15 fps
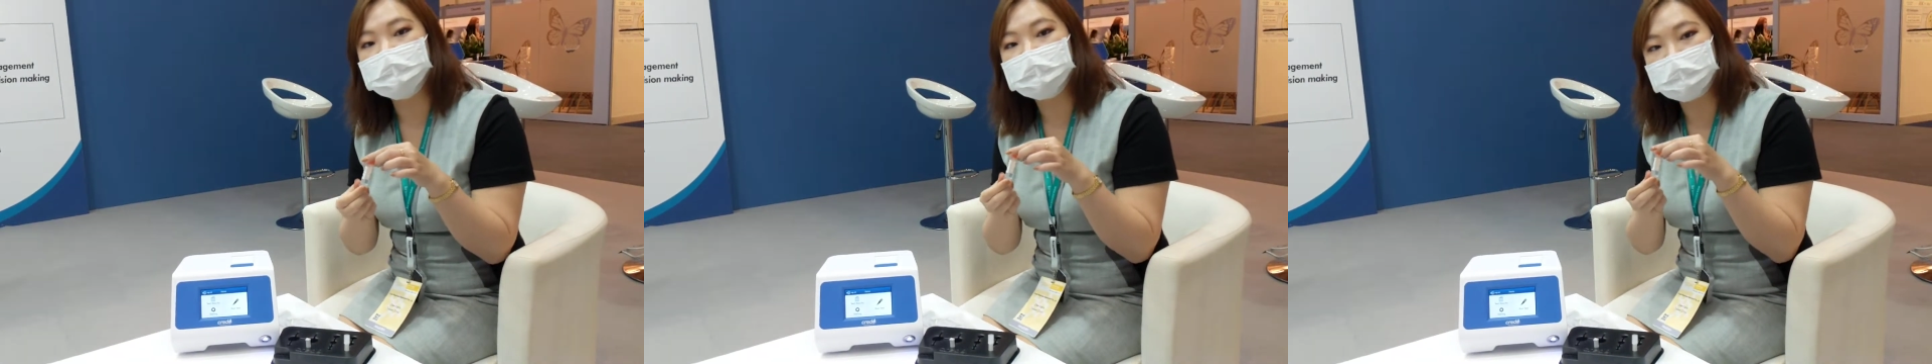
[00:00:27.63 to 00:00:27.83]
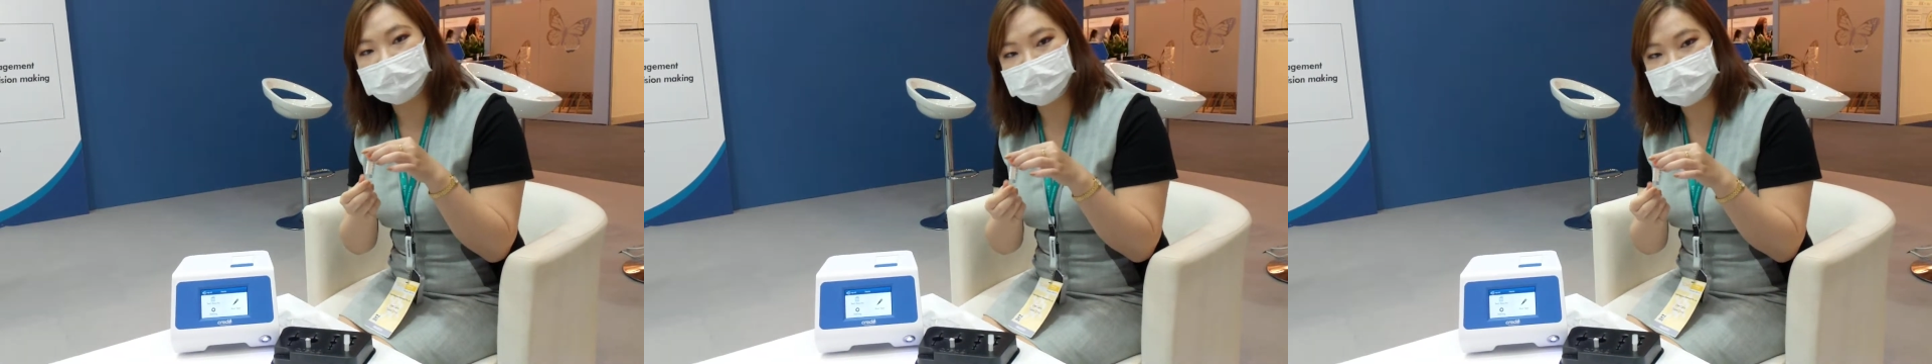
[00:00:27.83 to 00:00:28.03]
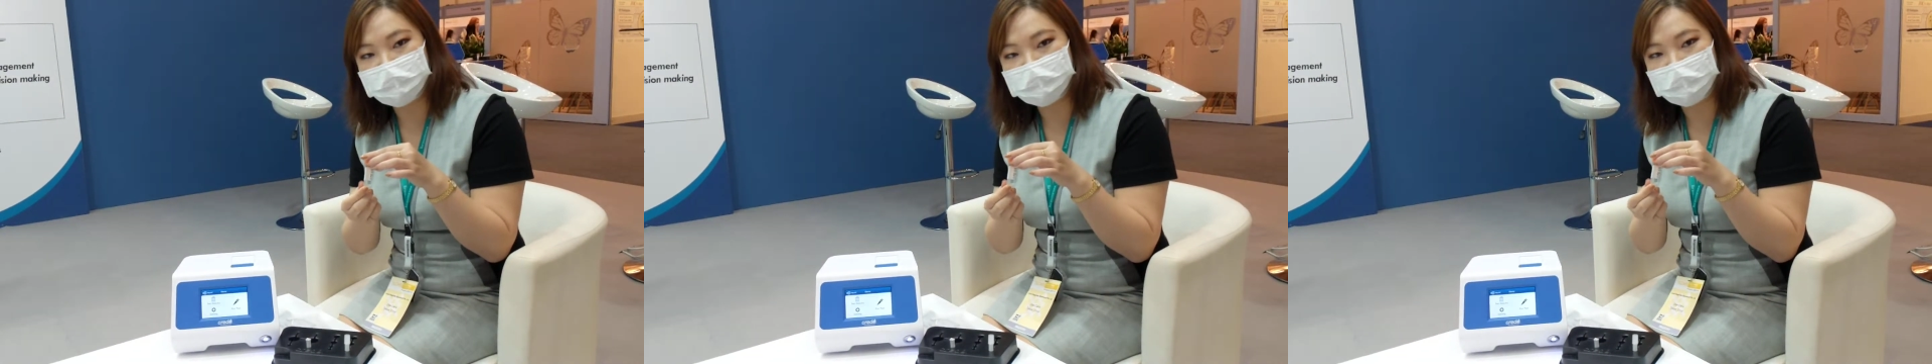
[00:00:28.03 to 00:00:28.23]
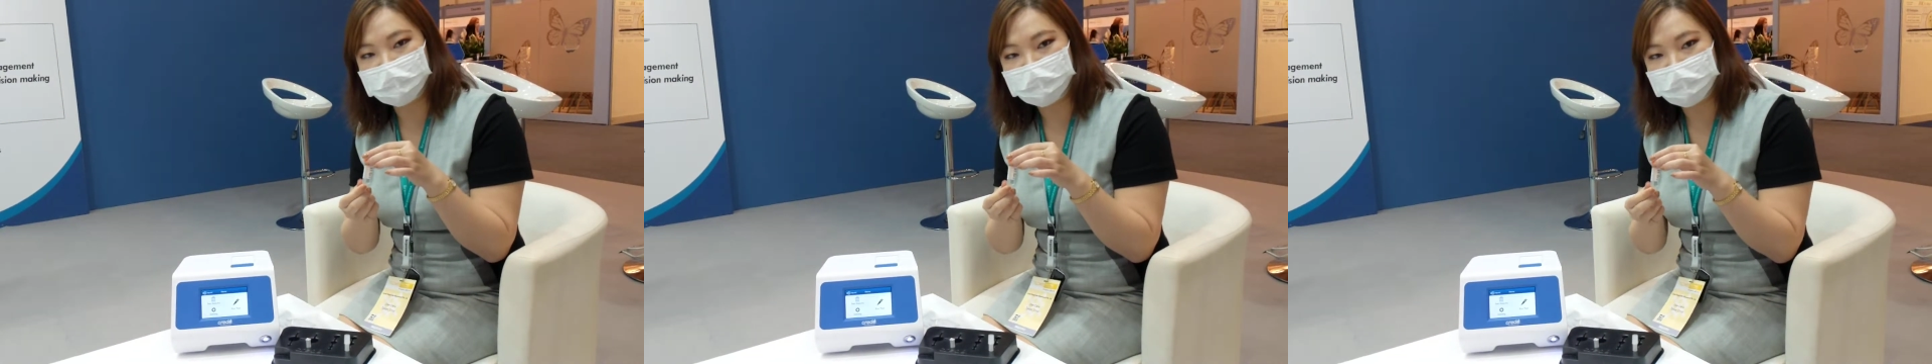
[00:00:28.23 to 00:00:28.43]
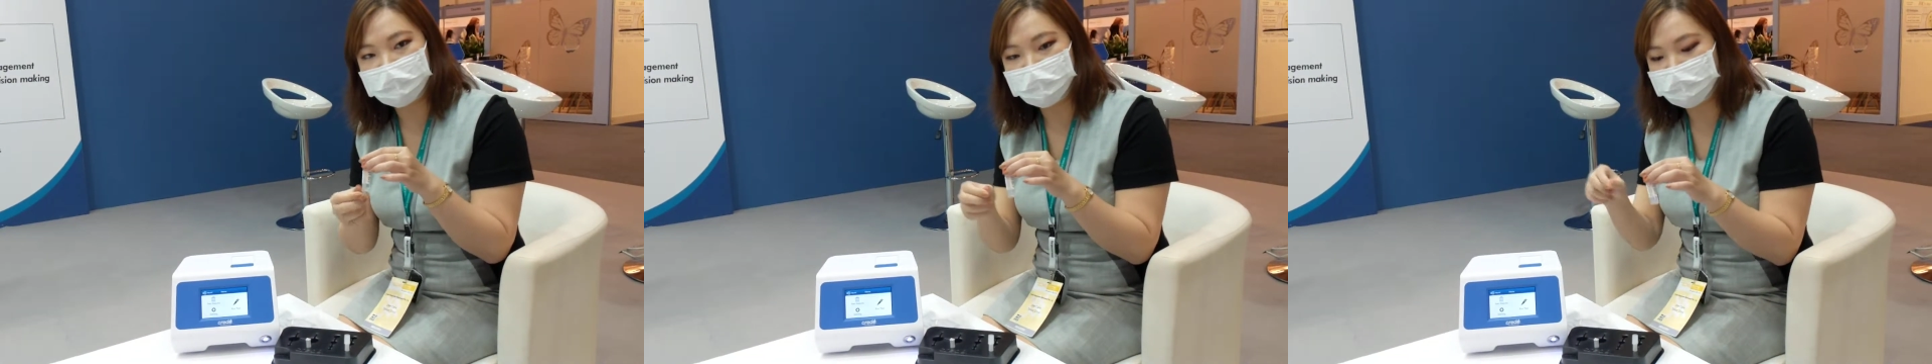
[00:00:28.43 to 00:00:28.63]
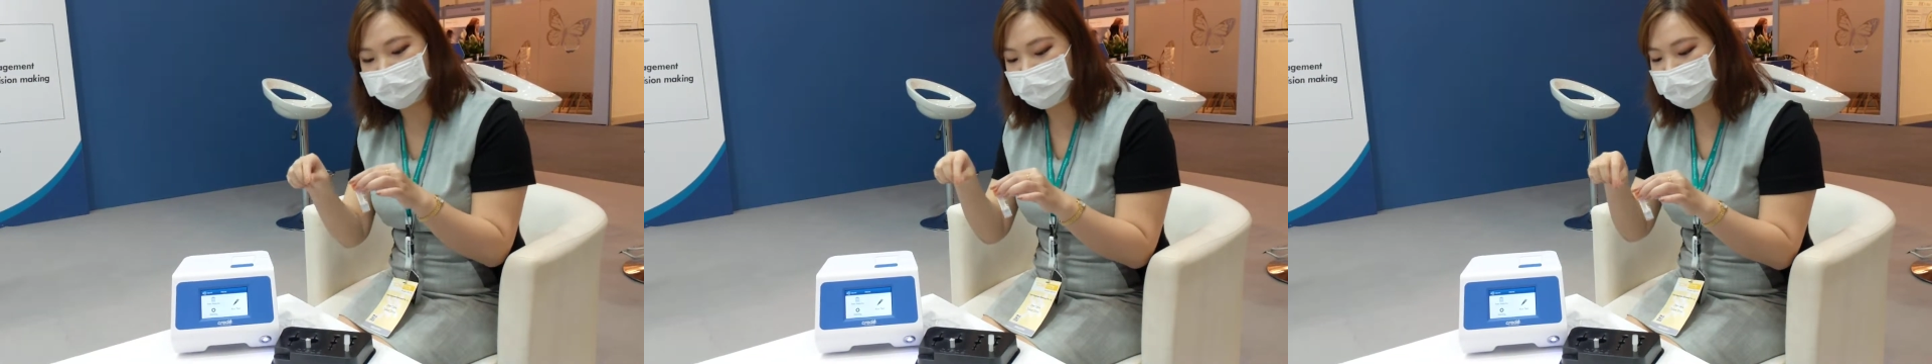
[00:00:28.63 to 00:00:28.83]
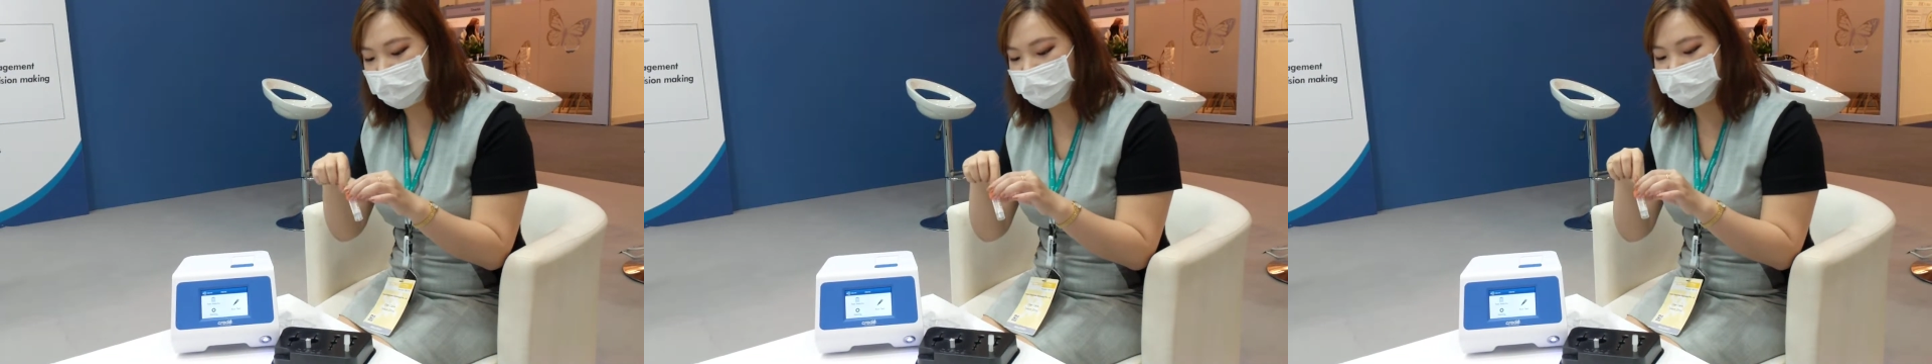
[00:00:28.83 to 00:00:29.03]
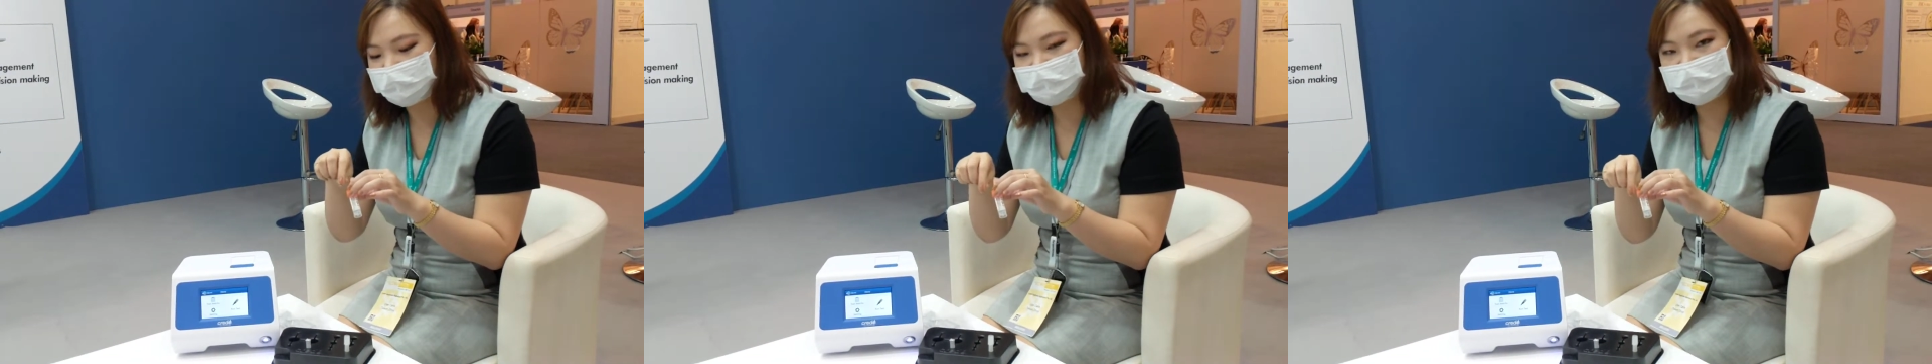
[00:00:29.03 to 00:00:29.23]
collection buffer for
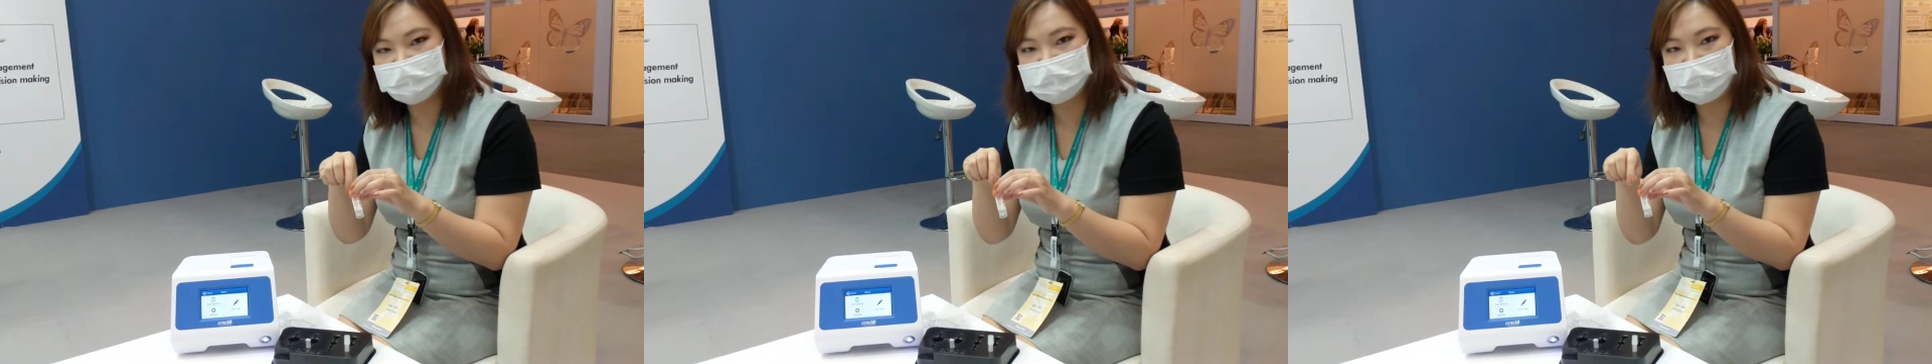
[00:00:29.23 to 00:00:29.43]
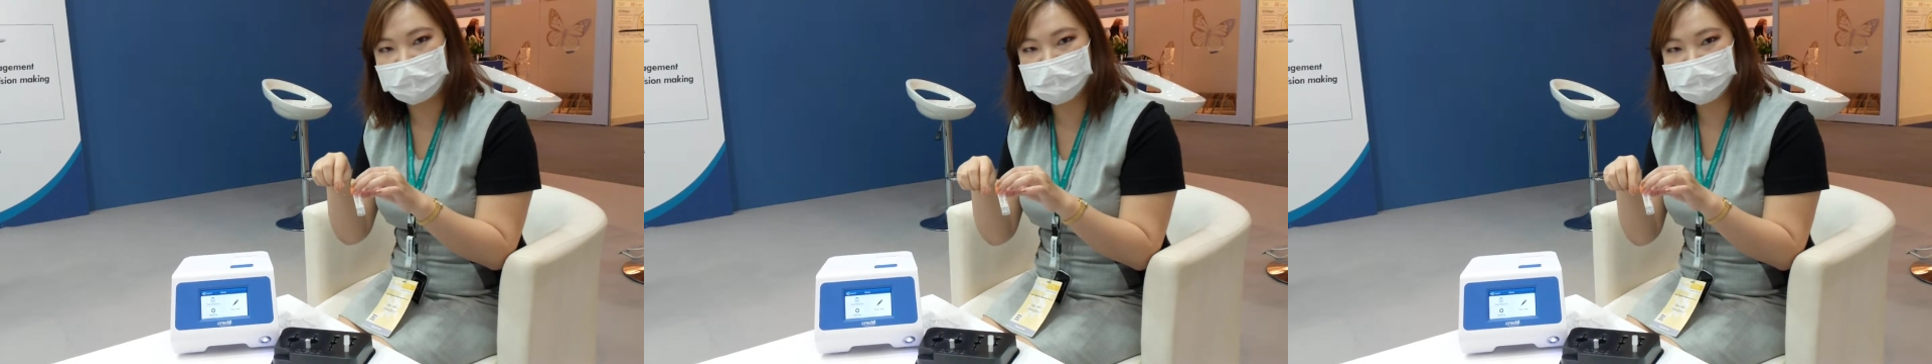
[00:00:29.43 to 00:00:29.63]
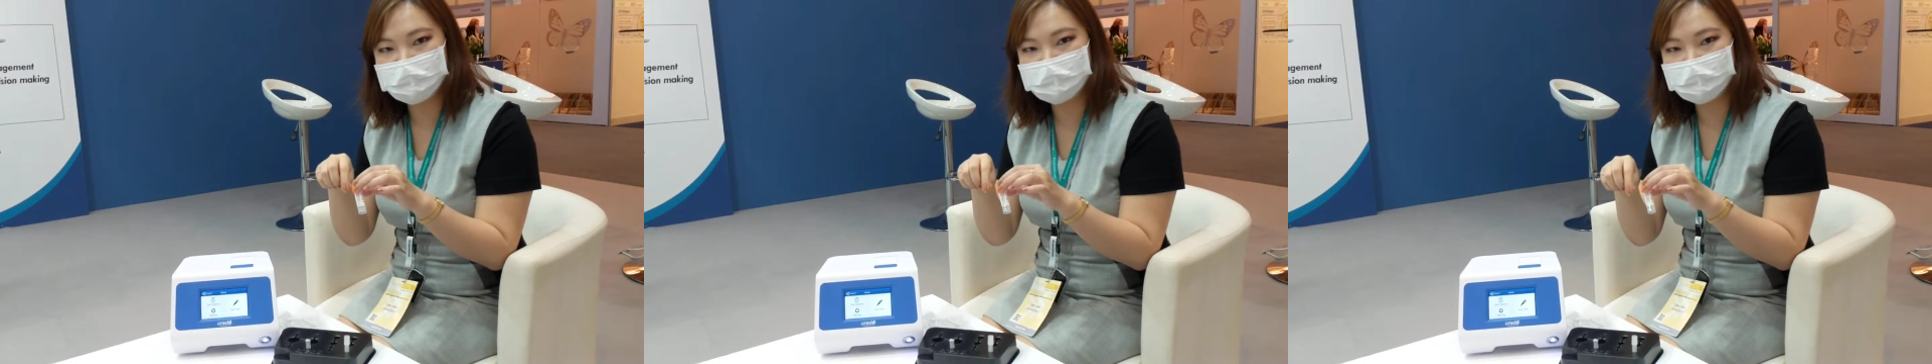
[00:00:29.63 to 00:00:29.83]
about 15 times.